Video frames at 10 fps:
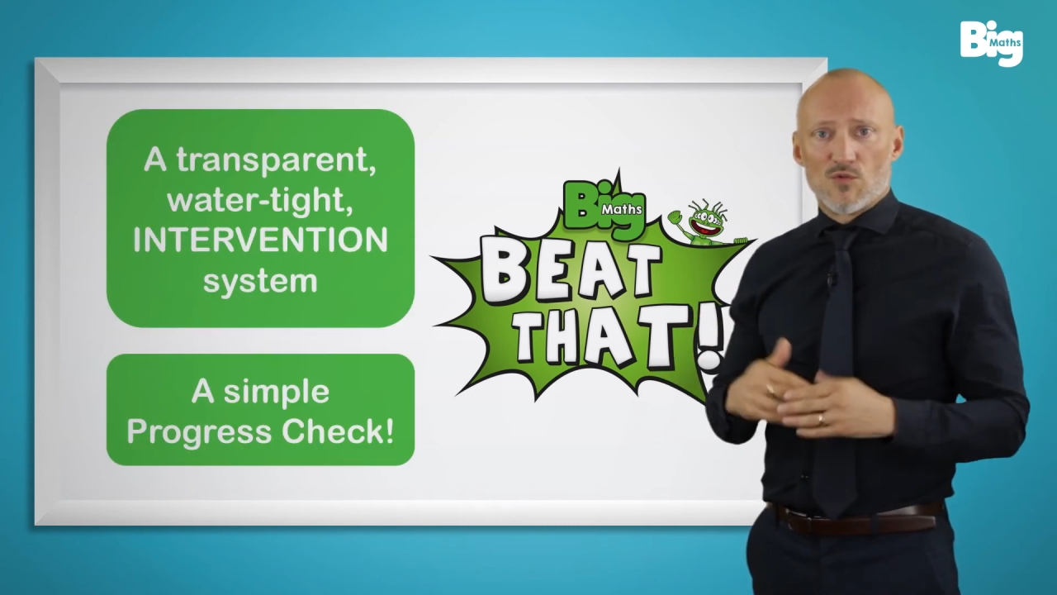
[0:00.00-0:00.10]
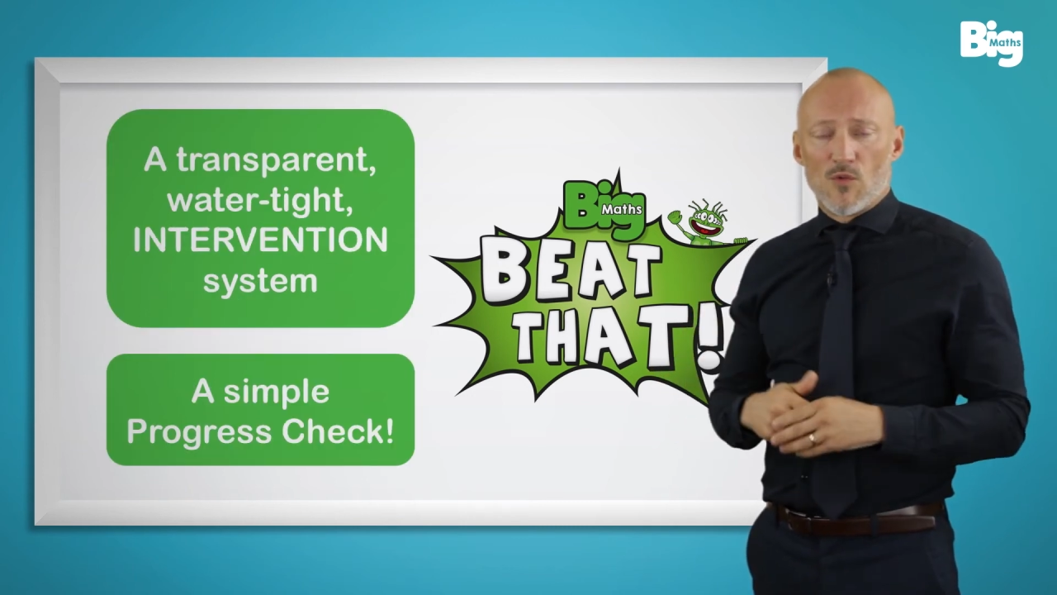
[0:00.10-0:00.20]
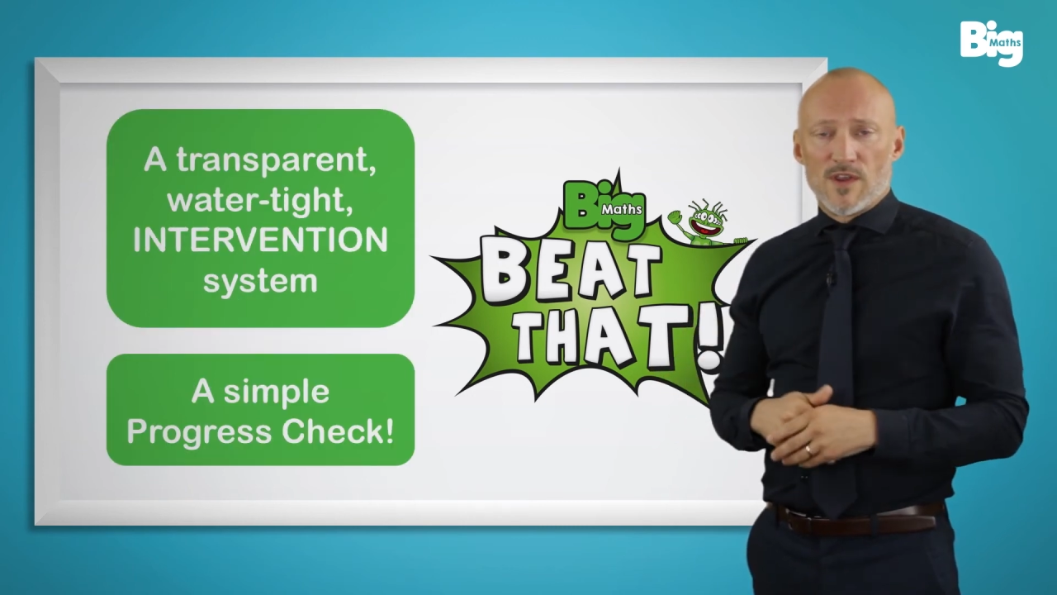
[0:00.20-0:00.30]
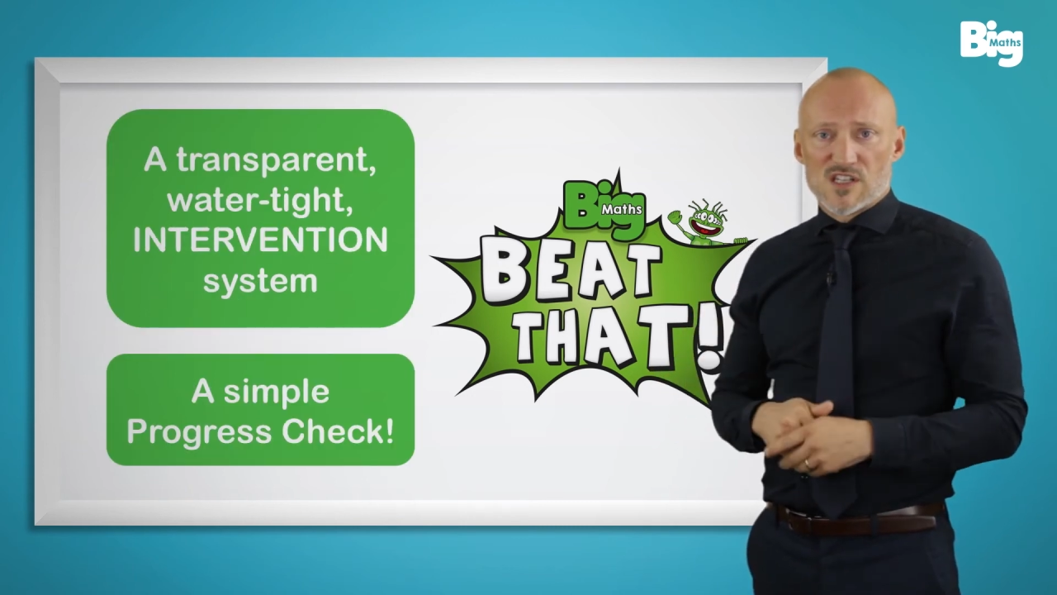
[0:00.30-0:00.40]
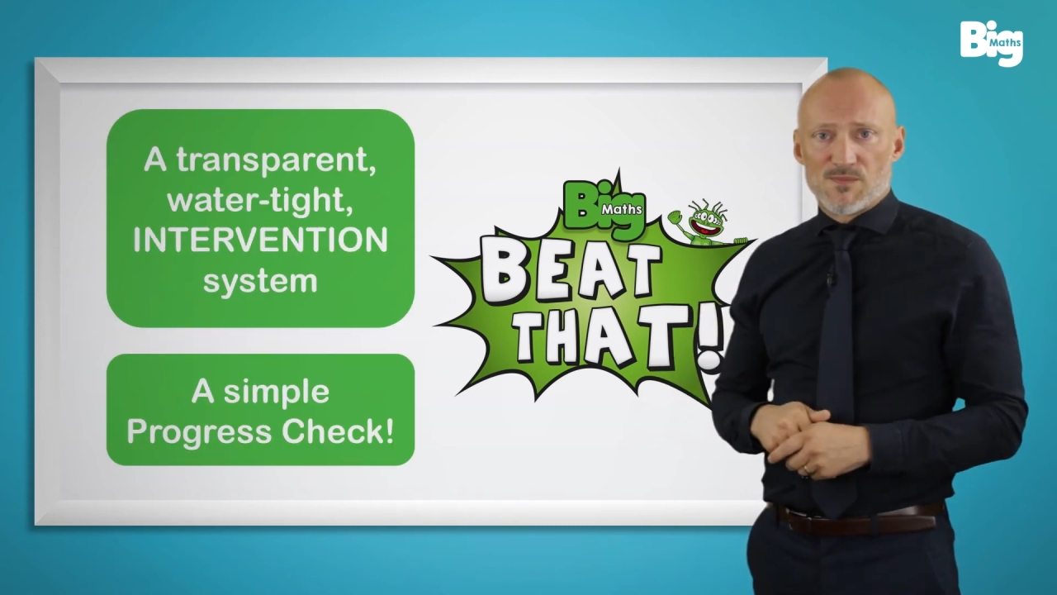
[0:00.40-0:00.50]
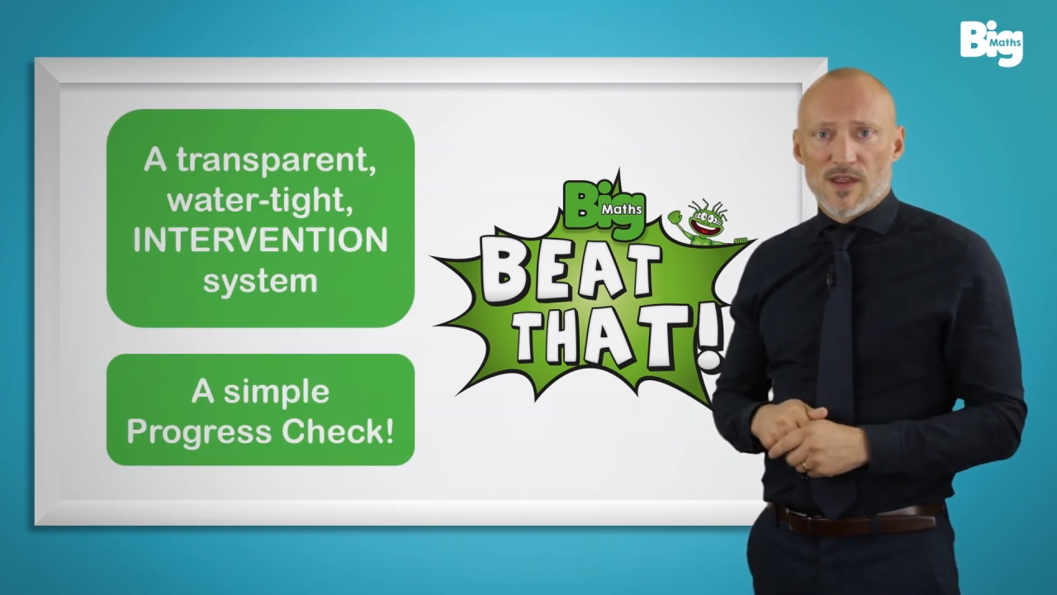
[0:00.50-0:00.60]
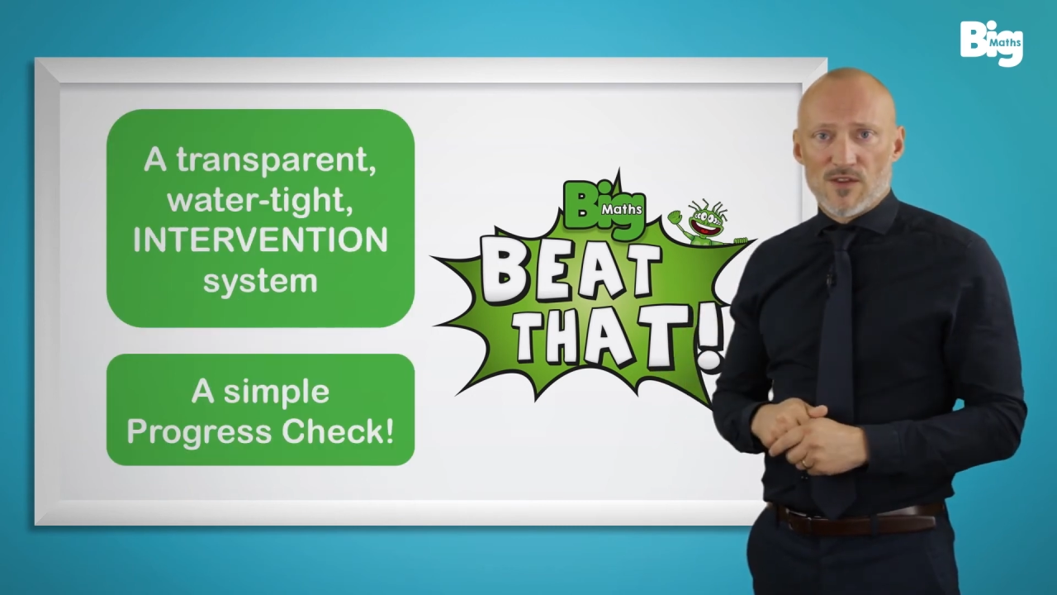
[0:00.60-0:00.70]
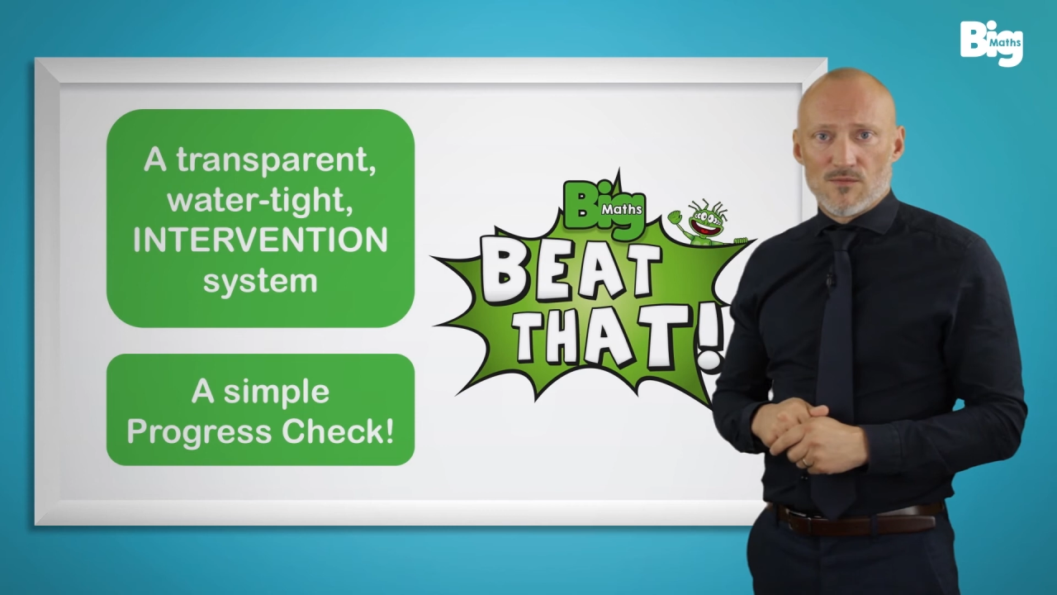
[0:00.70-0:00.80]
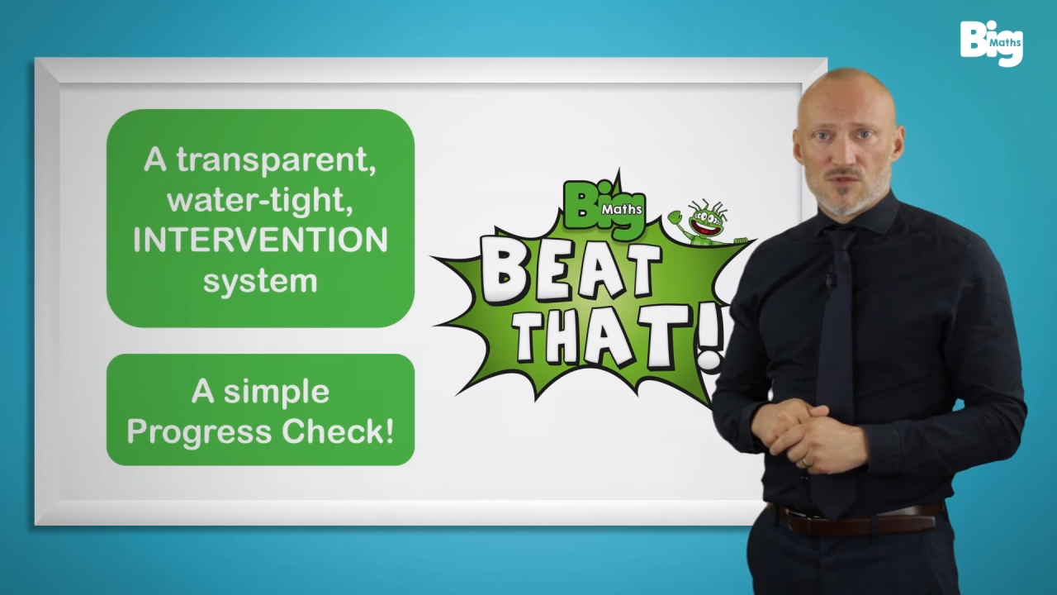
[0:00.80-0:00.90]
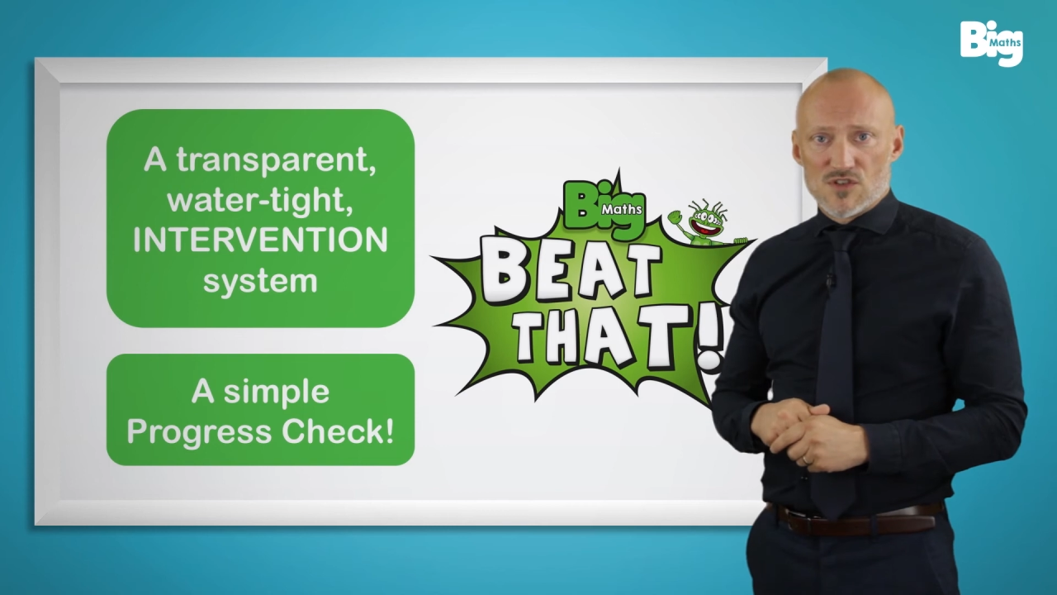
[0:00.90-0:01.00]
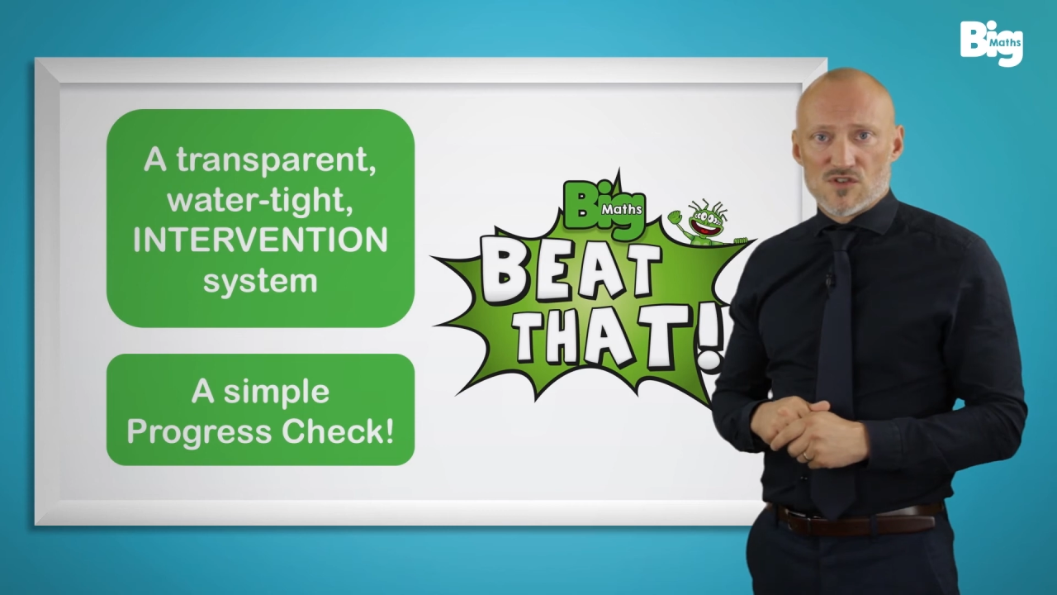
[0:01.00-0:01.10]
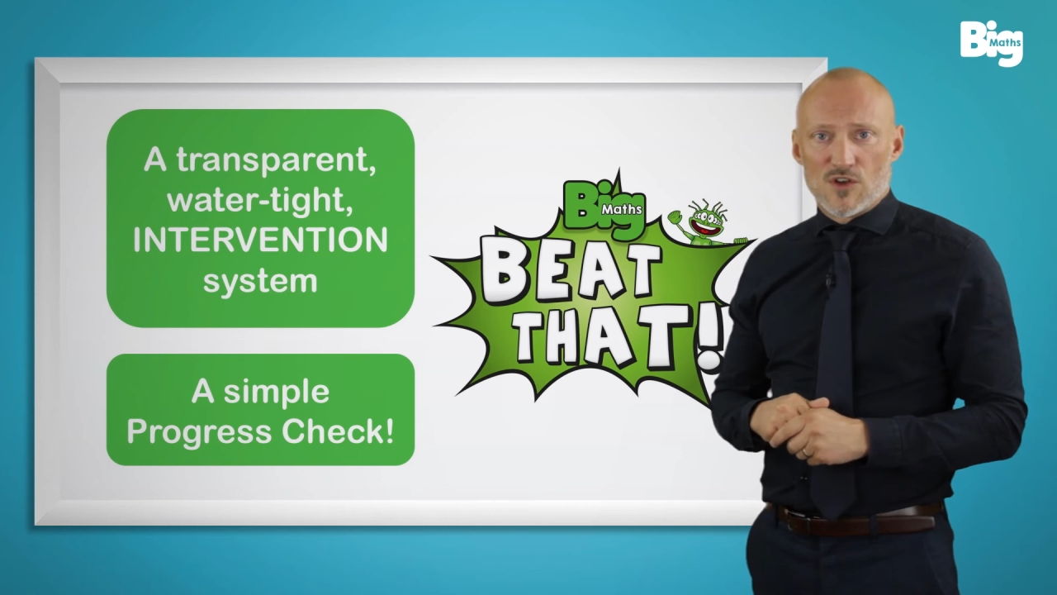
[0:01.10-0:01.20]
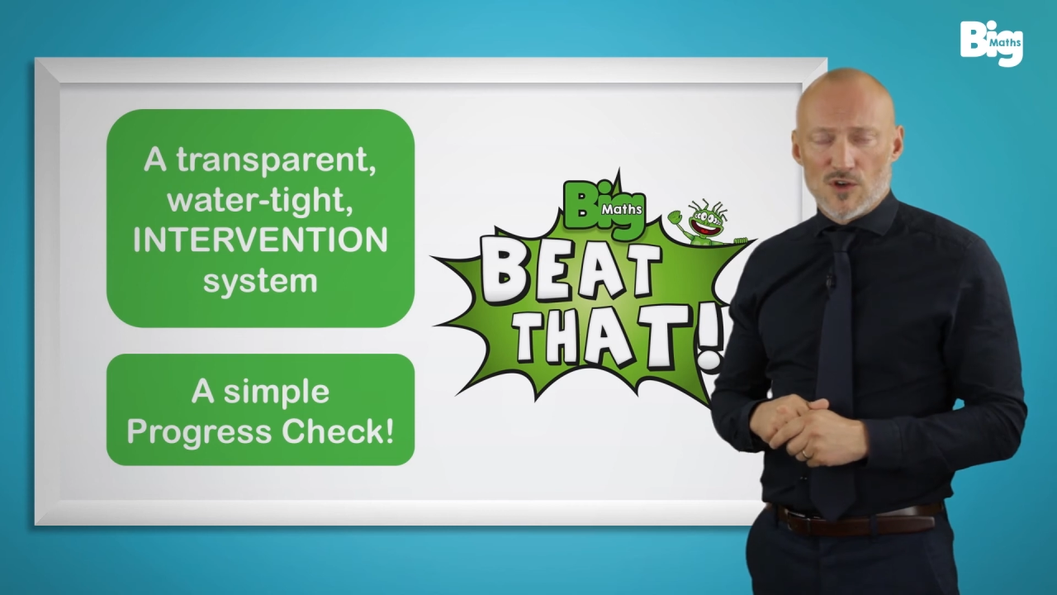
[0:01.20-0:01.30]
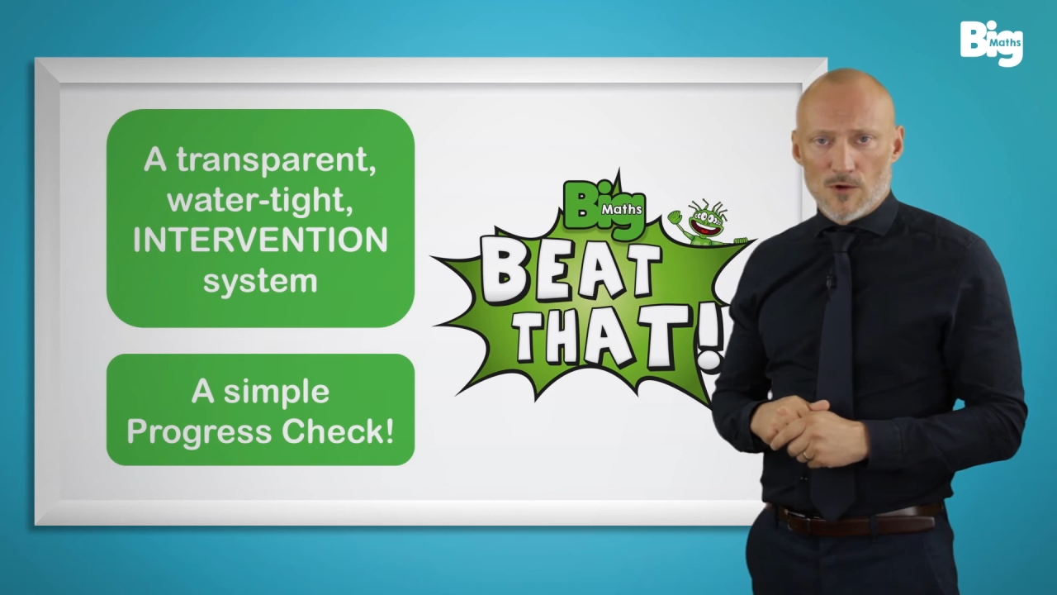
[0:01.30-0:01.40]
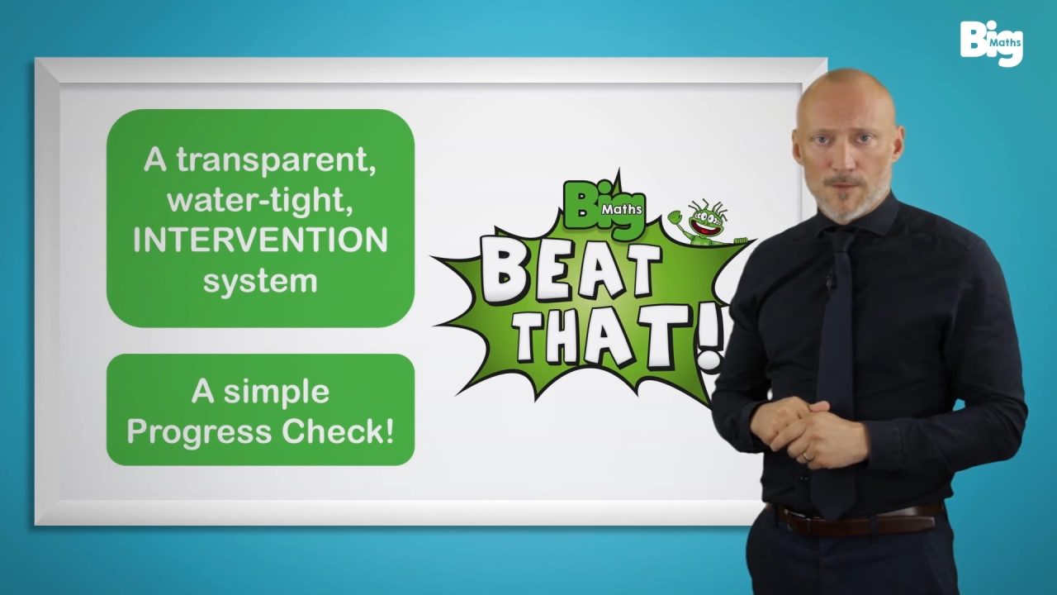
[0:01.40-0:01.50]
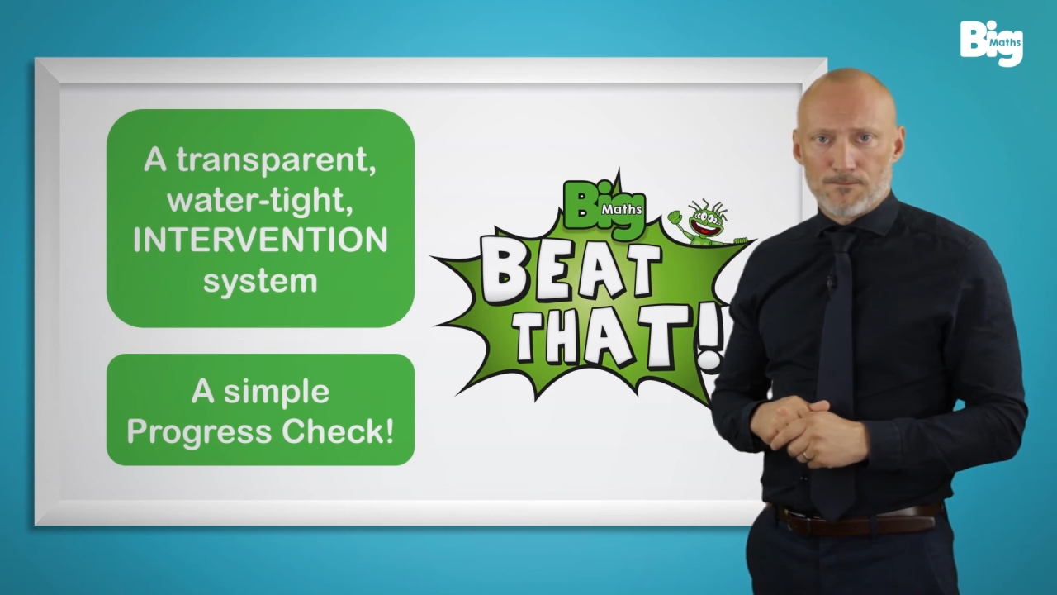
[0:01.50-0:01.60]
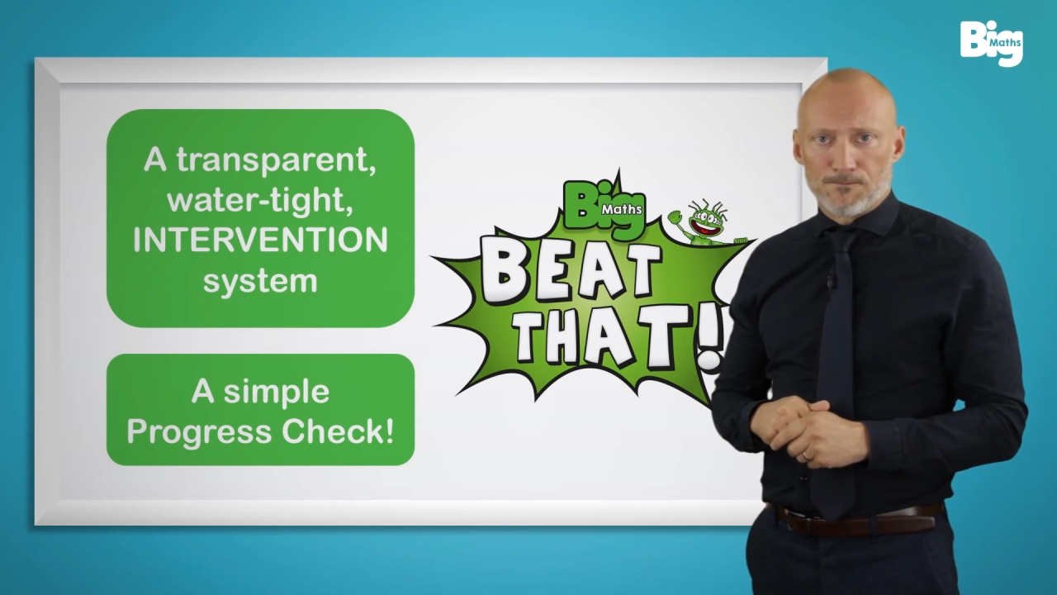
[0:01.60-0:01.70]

what we expect them to secure.